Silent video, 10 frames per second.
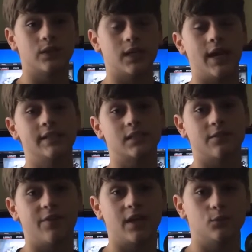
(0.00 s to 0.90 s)
with the case and
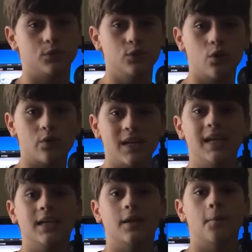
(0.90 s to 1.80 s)
the fans, which you don't
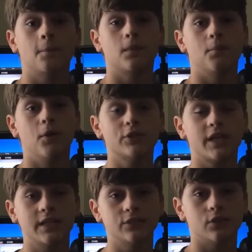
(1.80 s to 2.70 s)
need. Most
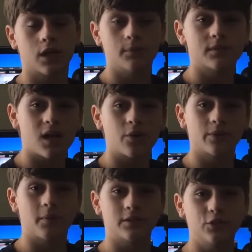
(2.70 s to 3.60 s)
cases will come stock
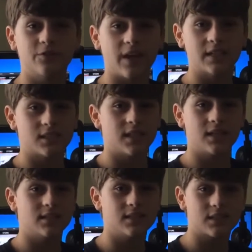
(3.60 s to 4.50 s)
with about 2 fans, and
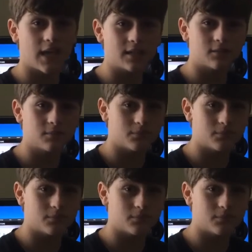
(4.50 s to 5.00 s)
this case,